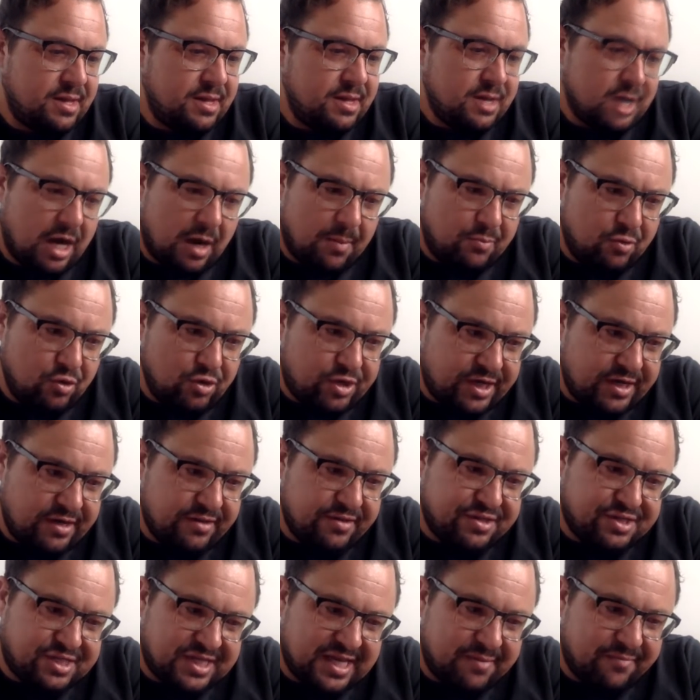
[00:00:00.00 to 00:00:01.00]
I'm looking at the
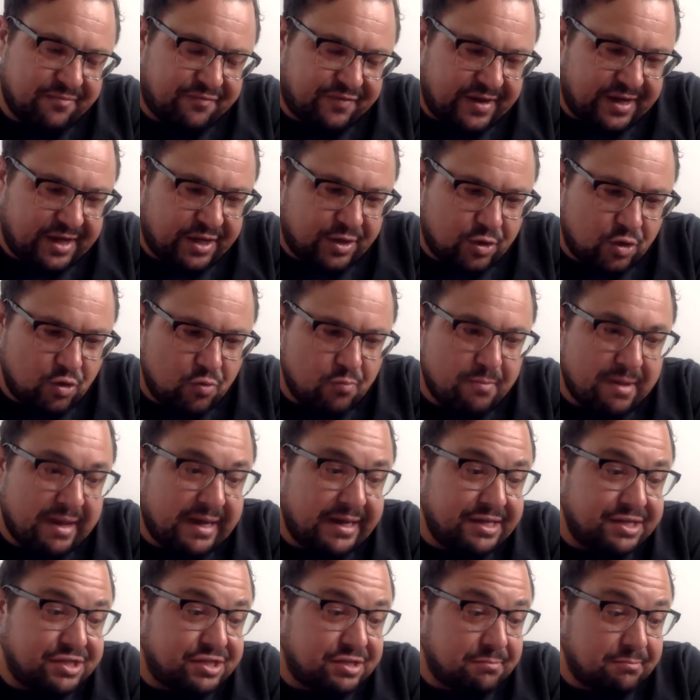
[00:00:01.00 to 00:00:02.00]
team thinking who
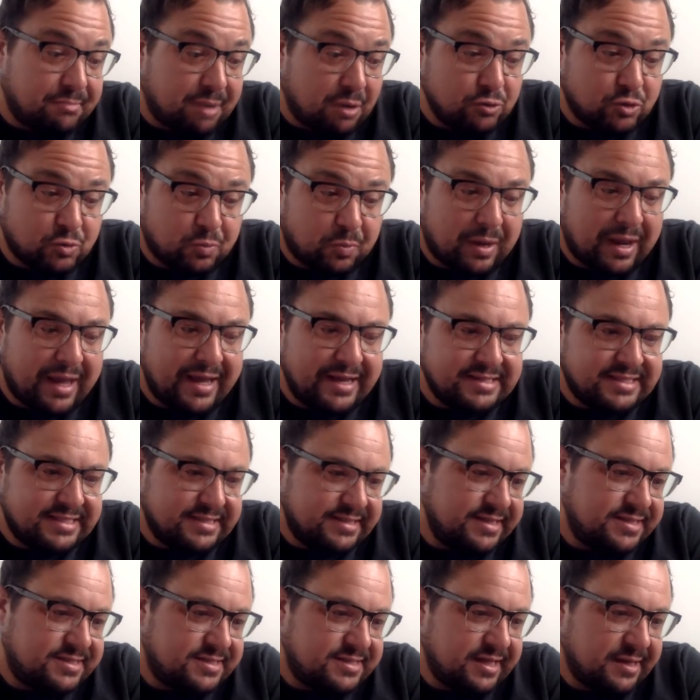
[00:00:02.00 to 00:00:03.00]
managed the most players in
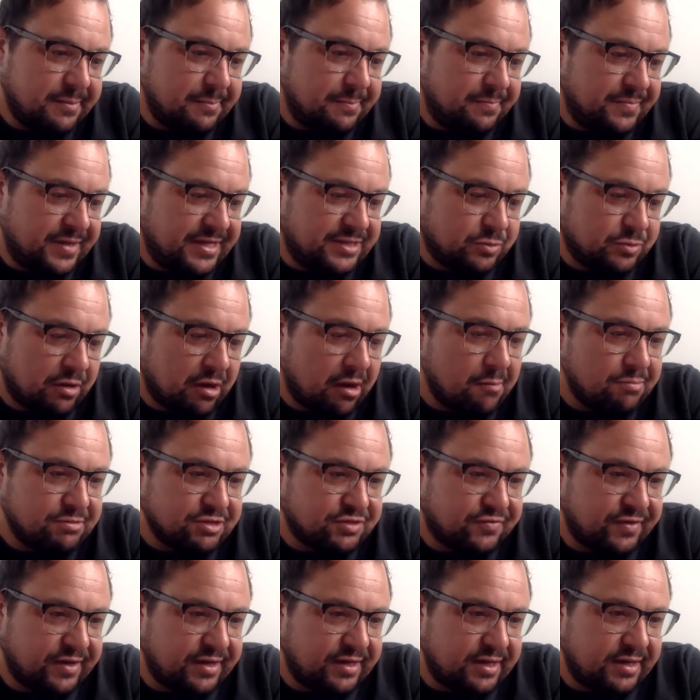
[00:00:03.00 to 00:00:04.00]
this team. That's what I was
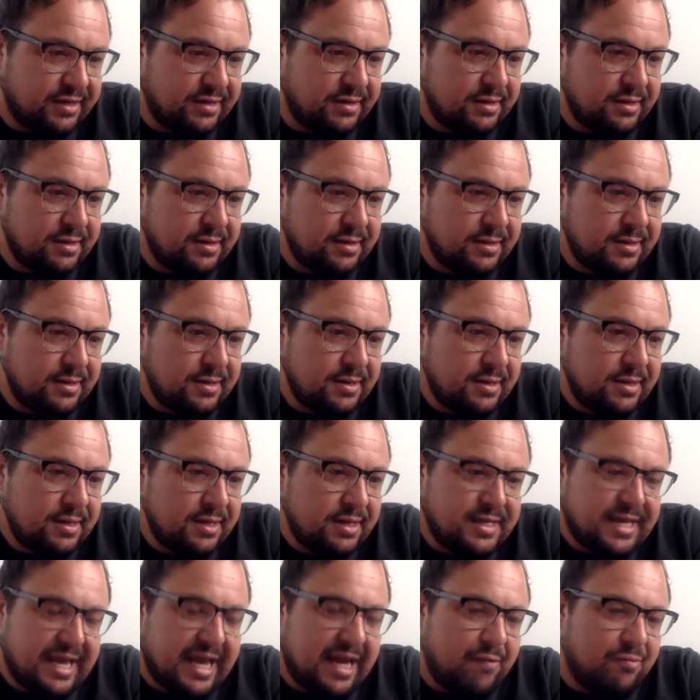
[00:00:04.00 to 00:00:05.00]
thinking.
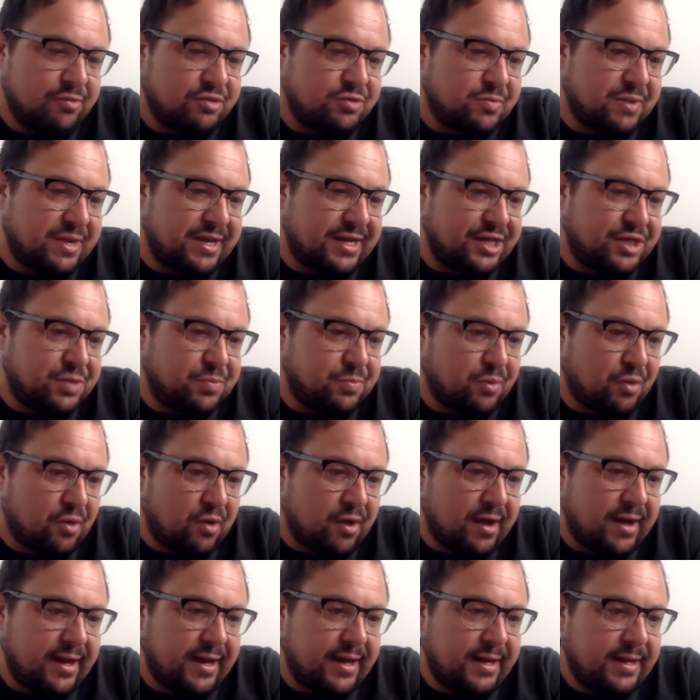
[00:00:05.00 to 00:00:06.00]
Keller was managed
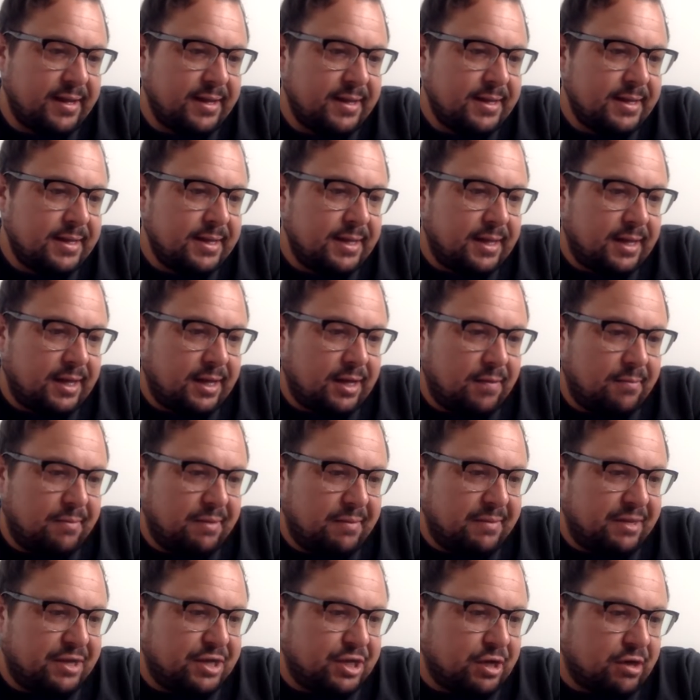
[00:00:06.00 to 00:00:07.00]
by Mick
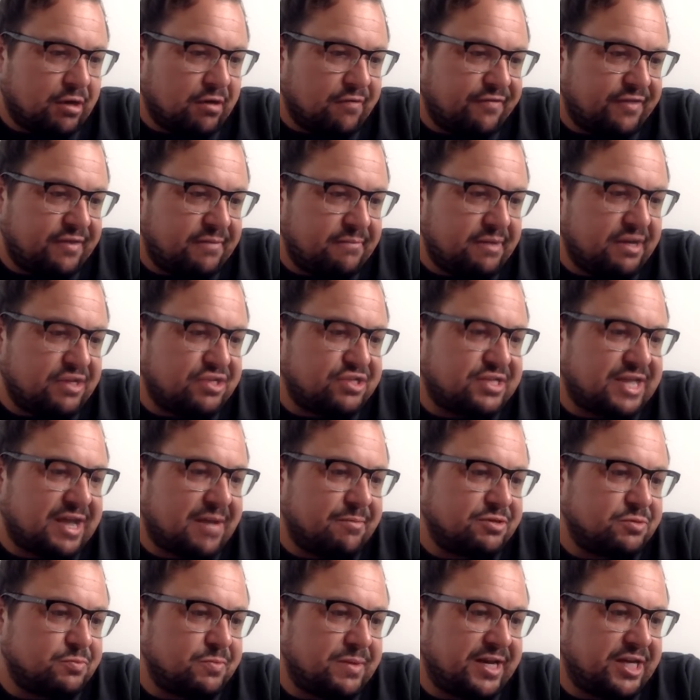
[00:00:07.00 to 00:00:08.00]
McCarthy. Muscat
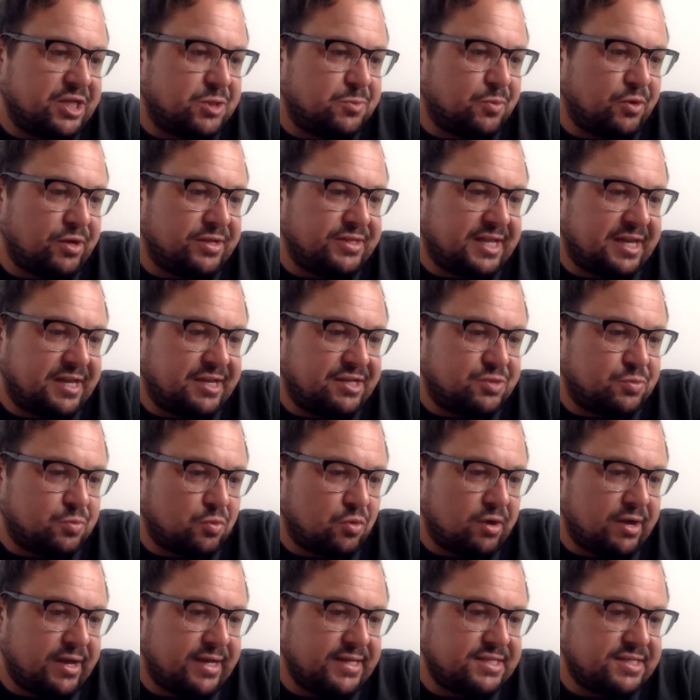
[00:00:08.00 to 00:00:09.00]
was managed by Dennis
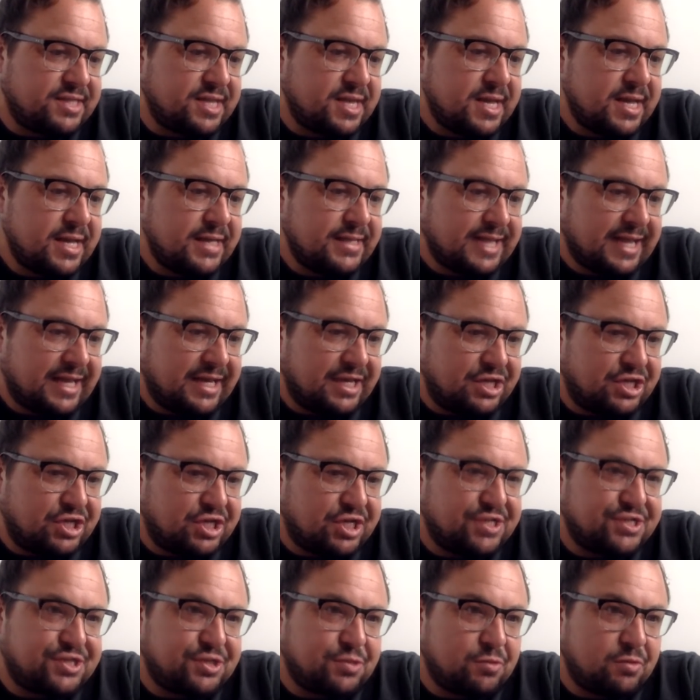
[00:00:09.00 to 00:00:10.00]
Wise. Danny
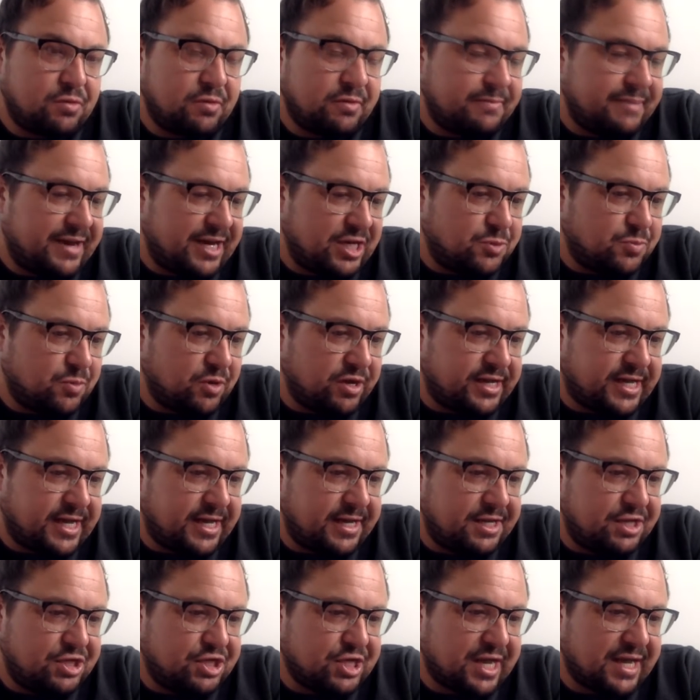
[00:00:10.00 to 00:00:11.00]
Shittu would have been managed by
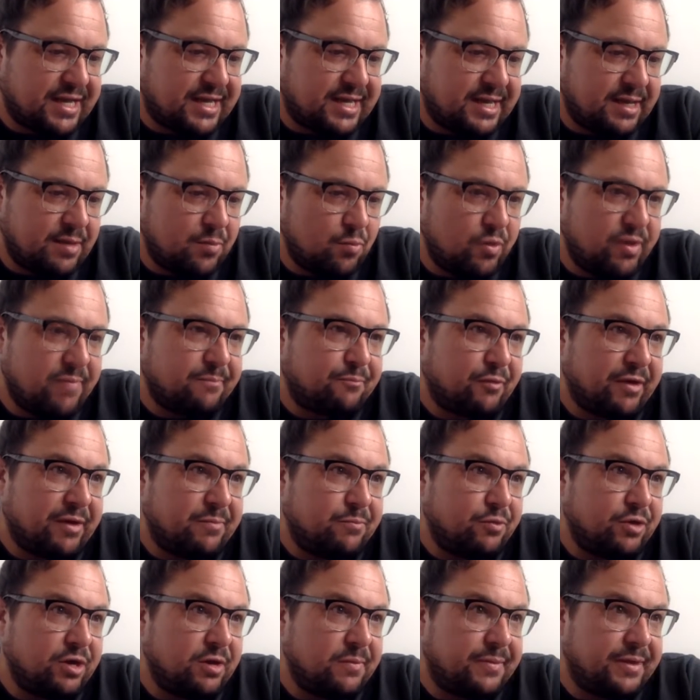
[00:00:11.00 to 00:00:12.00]
Kenny Jackett. Whitbread
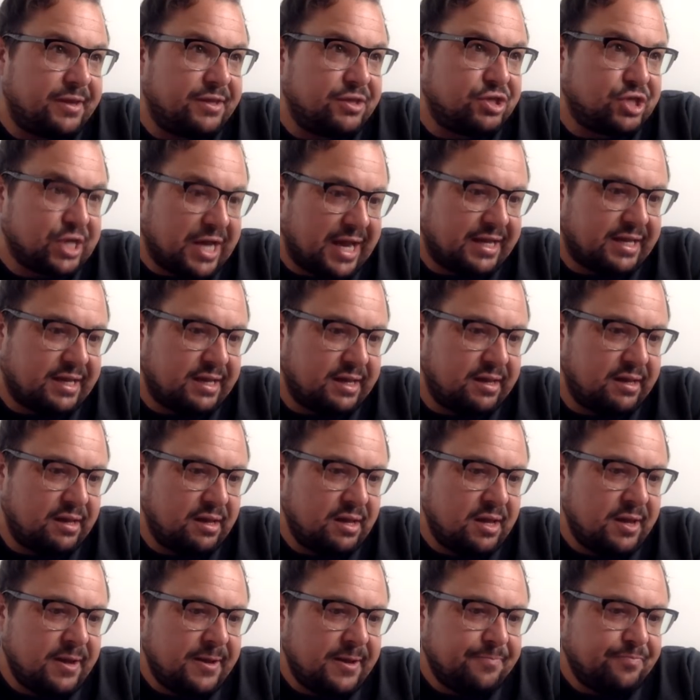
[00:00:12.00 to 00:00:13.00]
would have been Jackett.
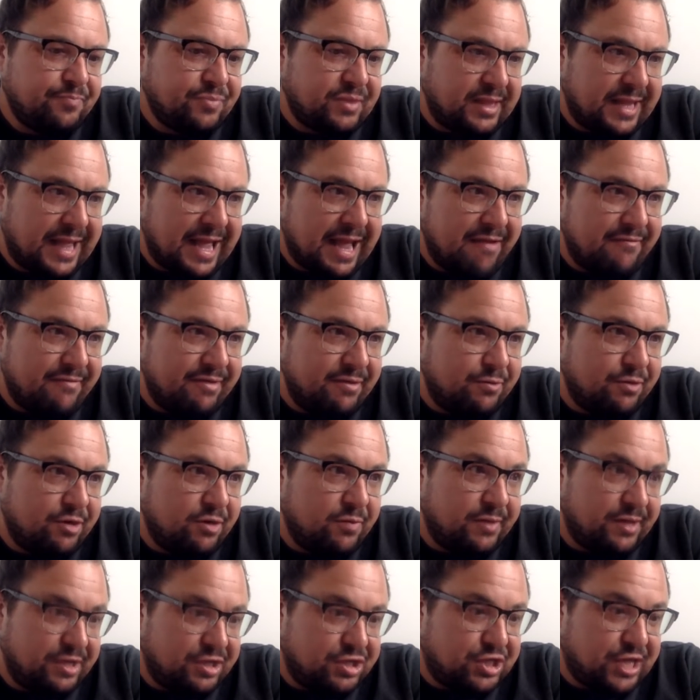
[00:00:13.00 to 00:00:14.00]
Lowry would have
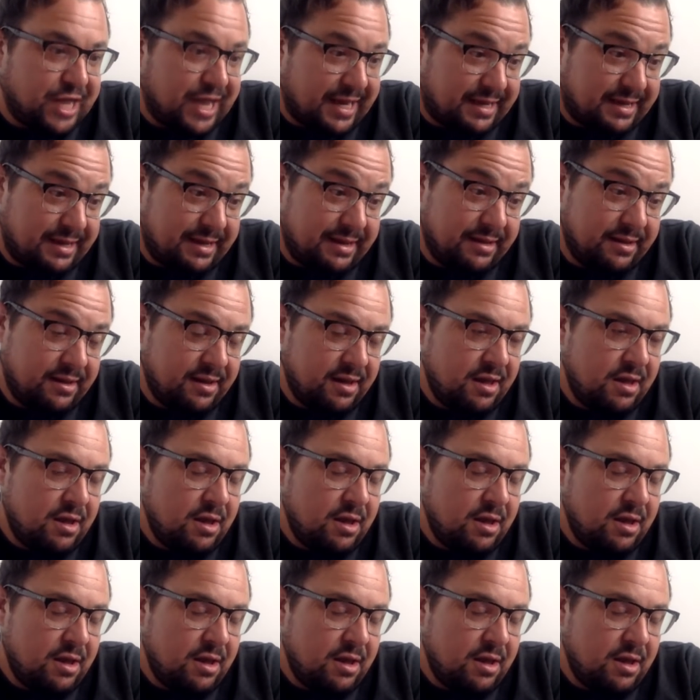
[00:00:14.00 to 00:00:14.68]
been Jackett.